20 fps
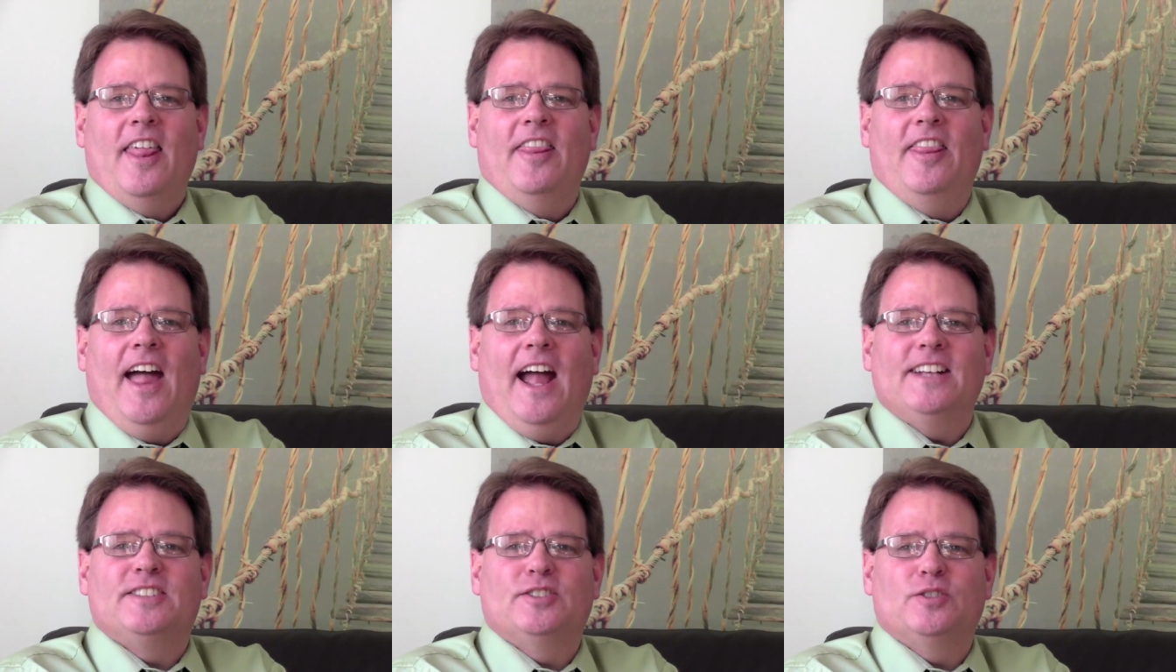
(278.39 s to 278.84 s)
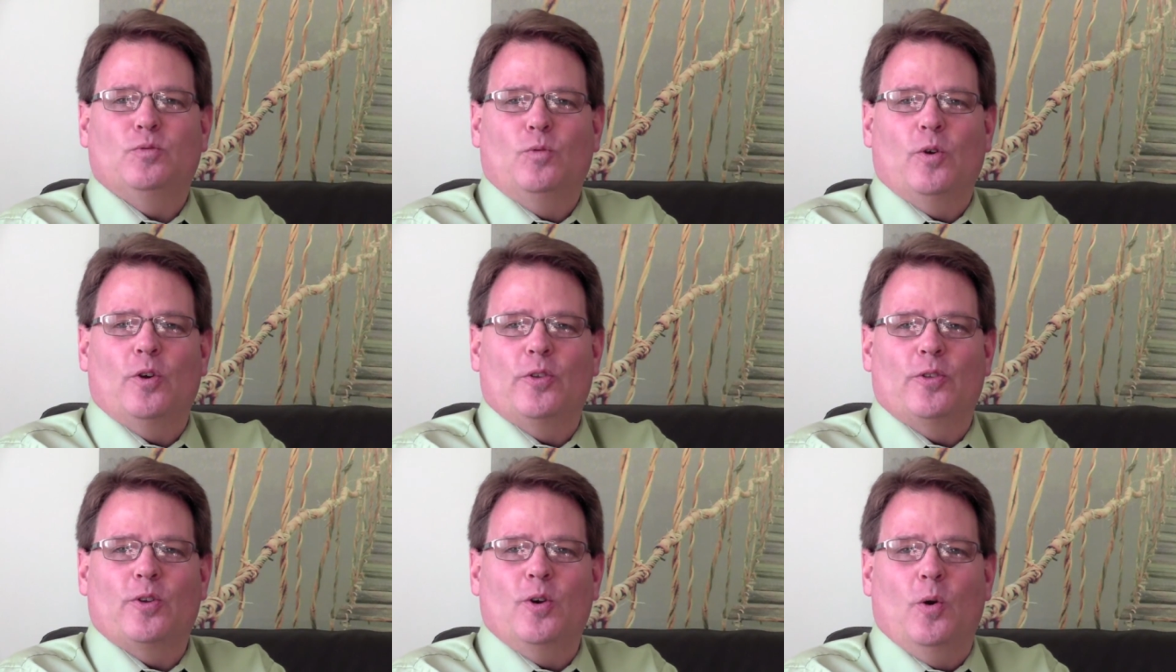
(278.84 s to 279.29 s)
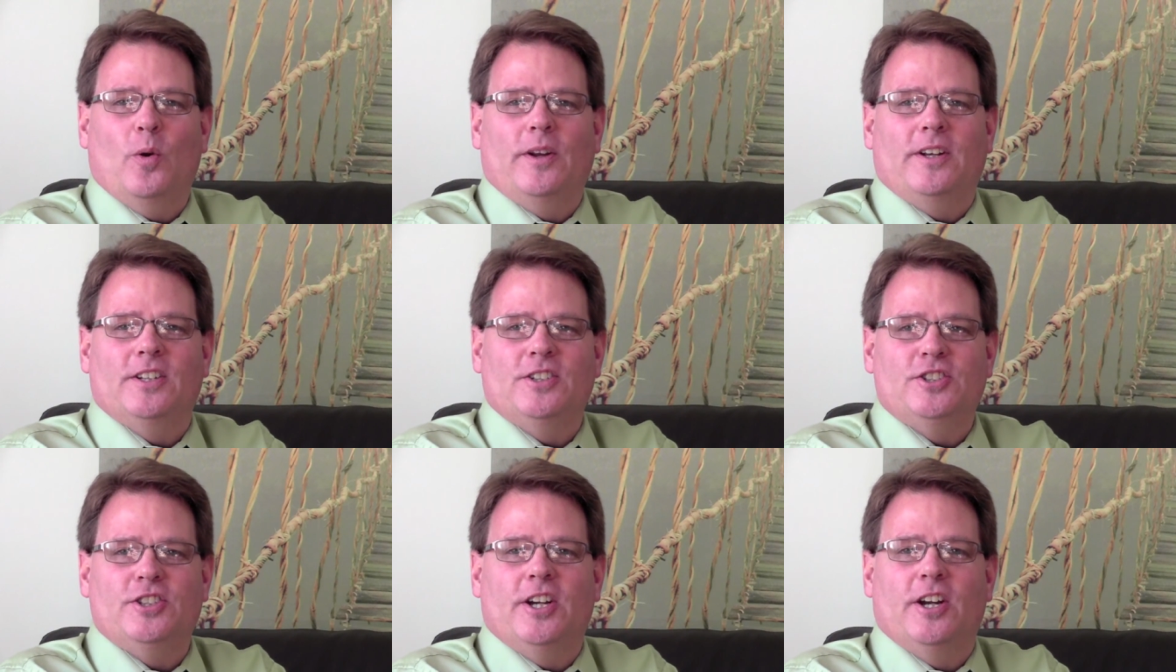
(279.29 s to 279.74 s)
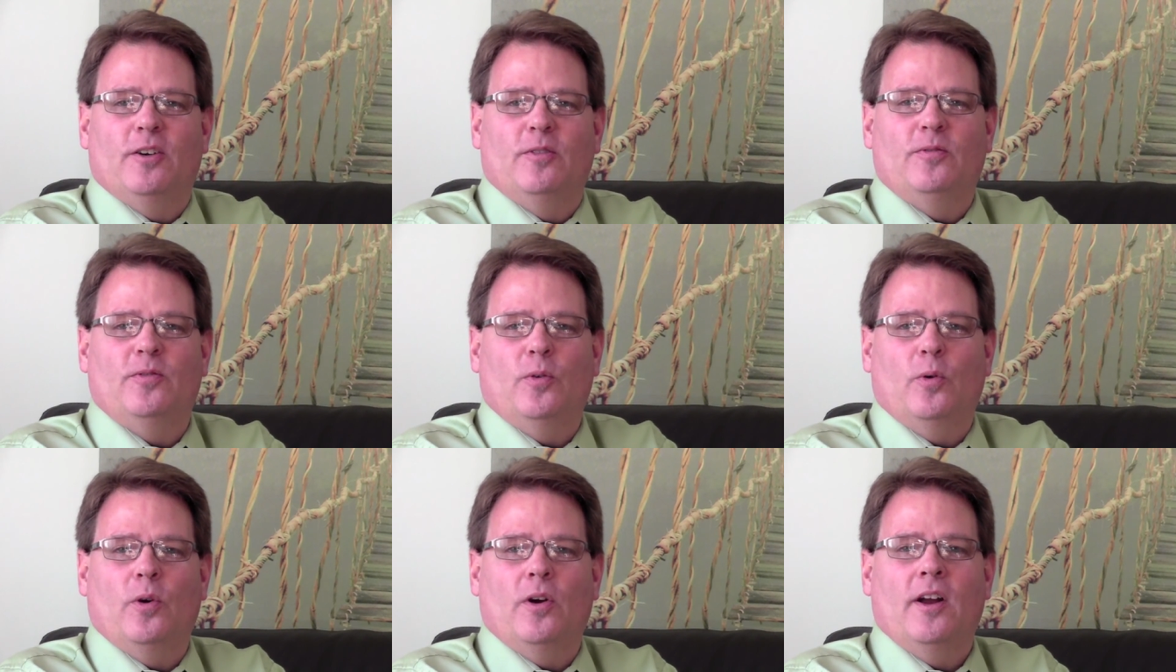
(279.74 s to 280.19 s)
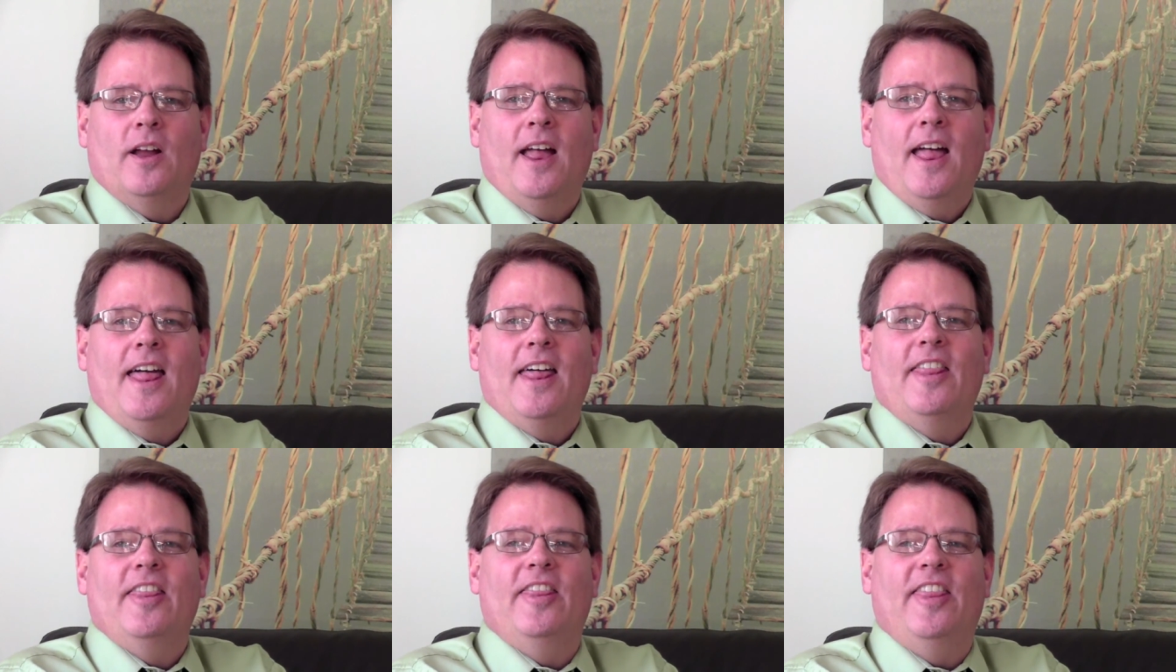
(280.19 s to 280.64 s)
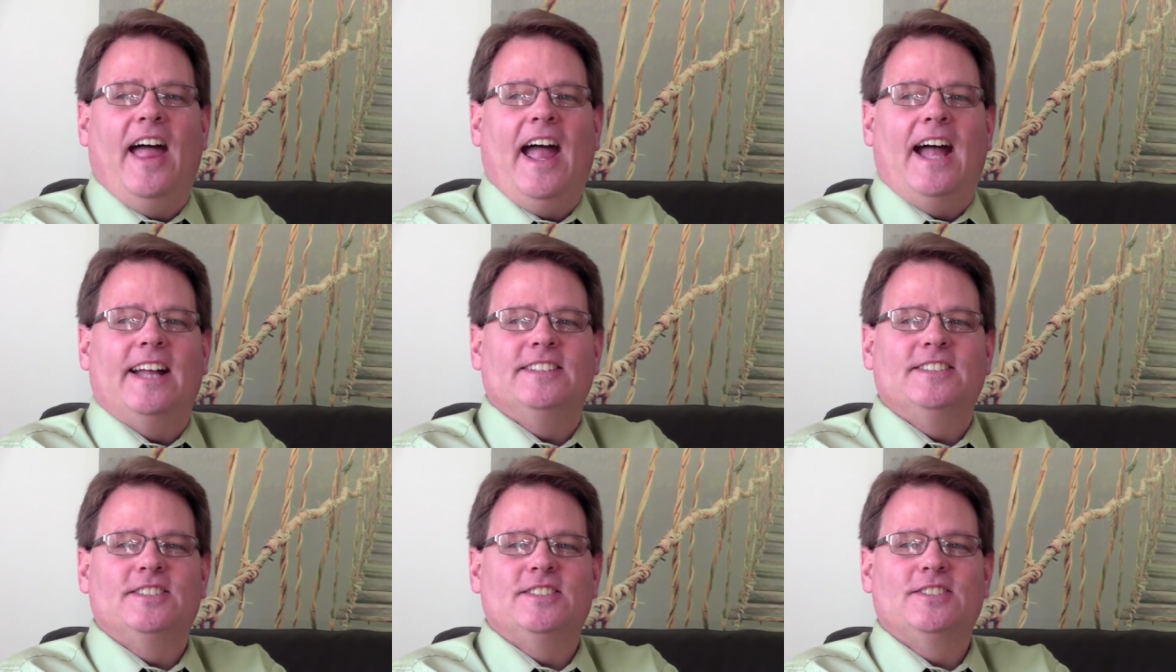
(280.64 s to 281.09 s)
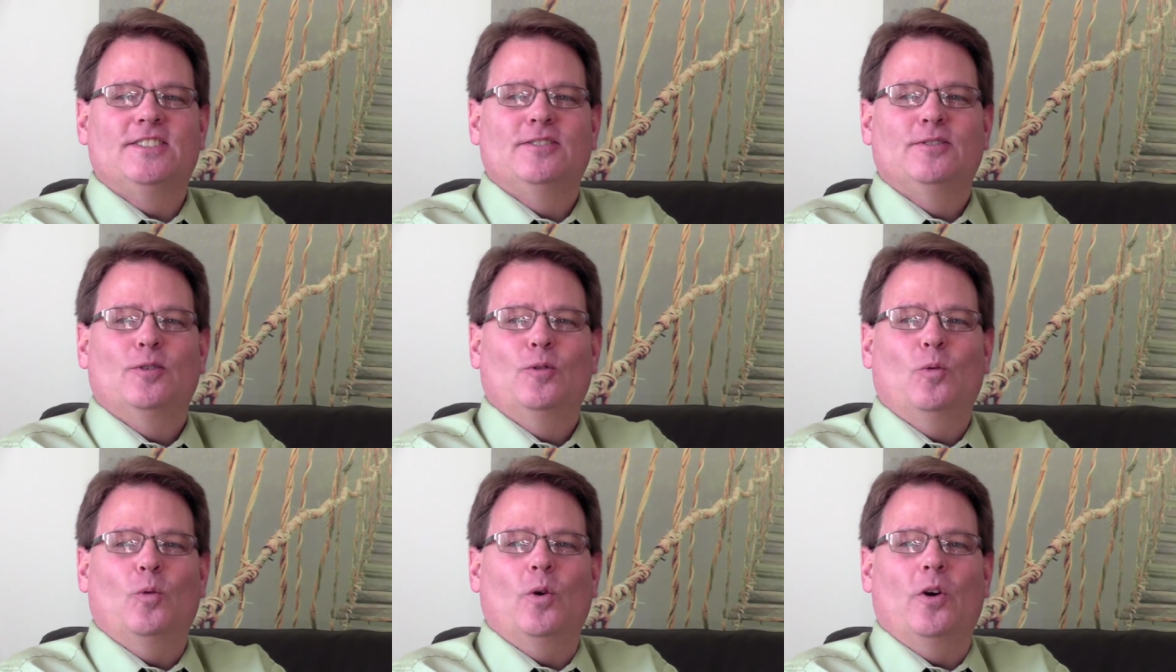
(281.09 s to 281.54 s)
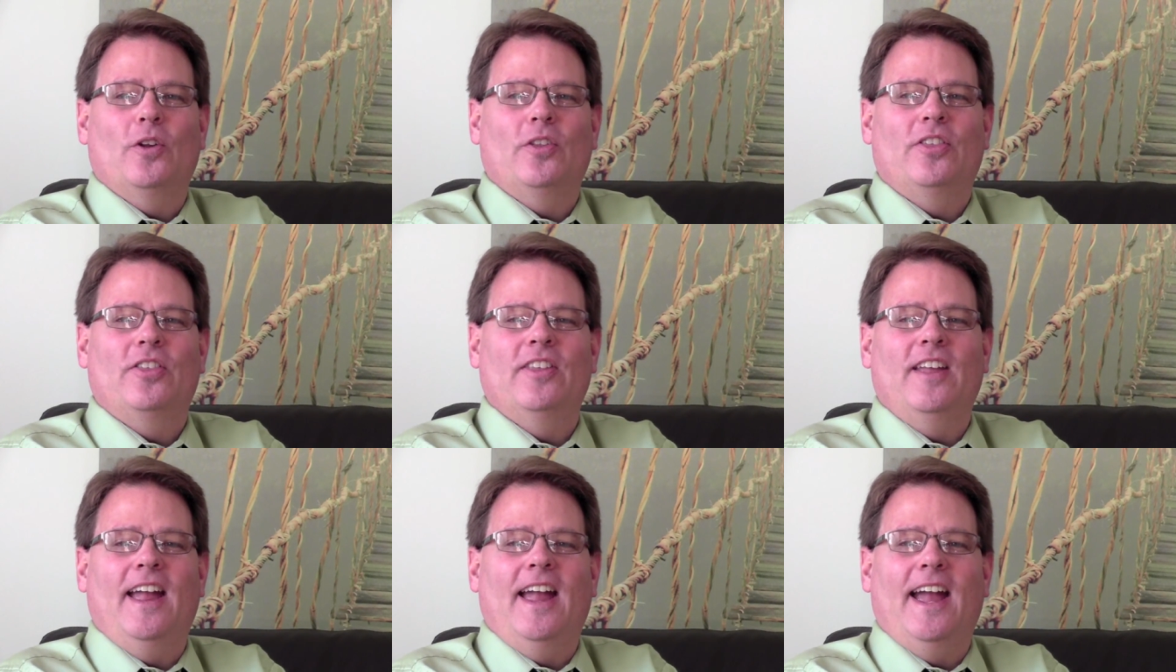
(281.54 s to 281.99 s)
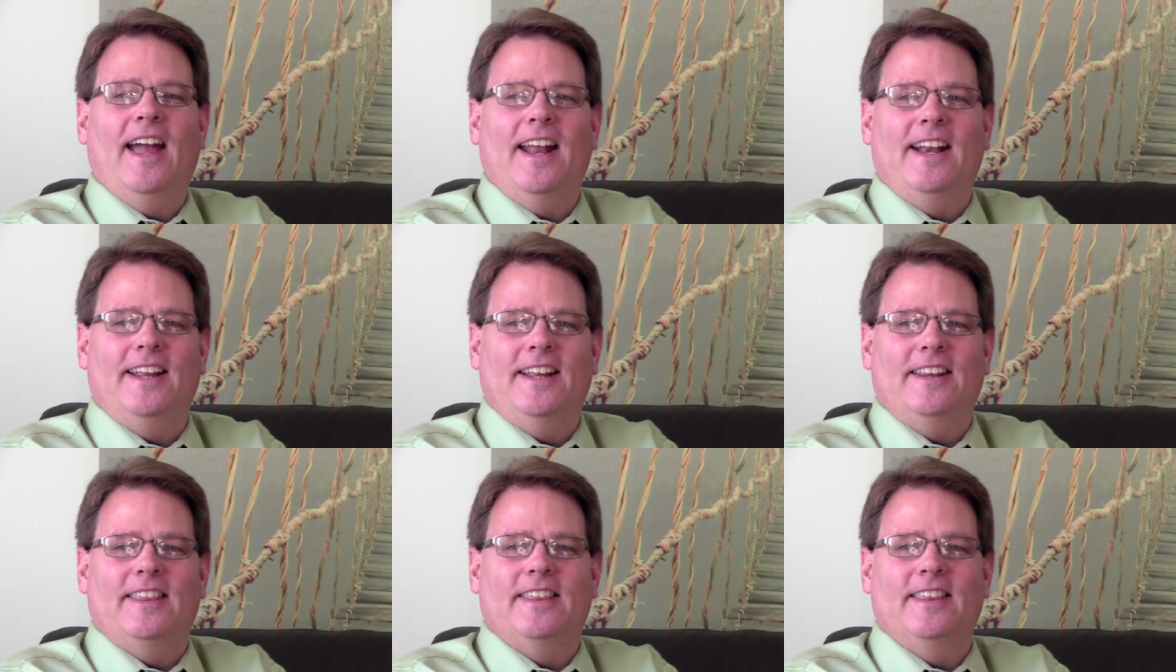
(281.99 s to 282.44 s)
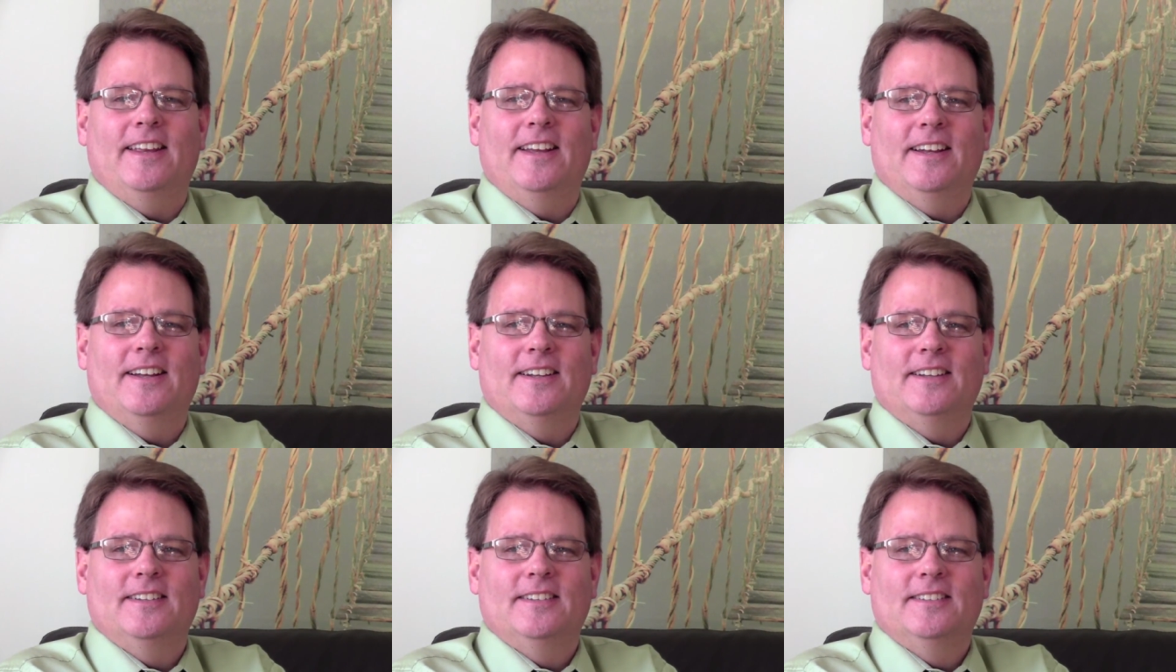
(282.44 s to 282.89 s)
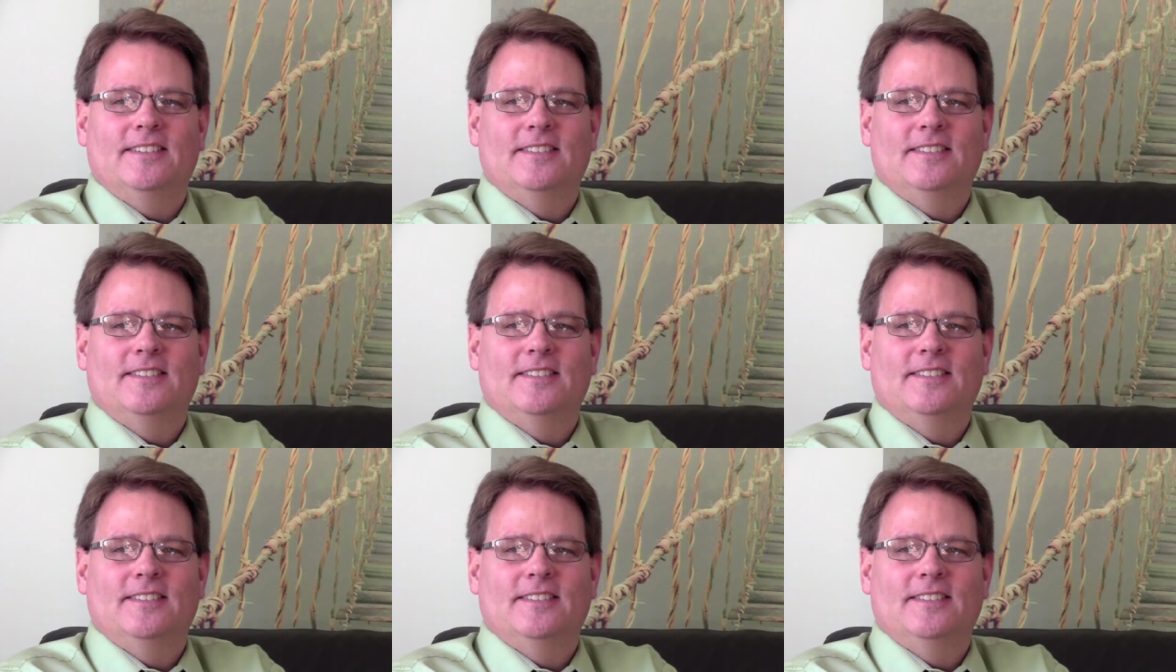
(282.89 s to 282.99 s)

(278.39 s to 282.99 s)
That's worth going to jail for. That's worth anything."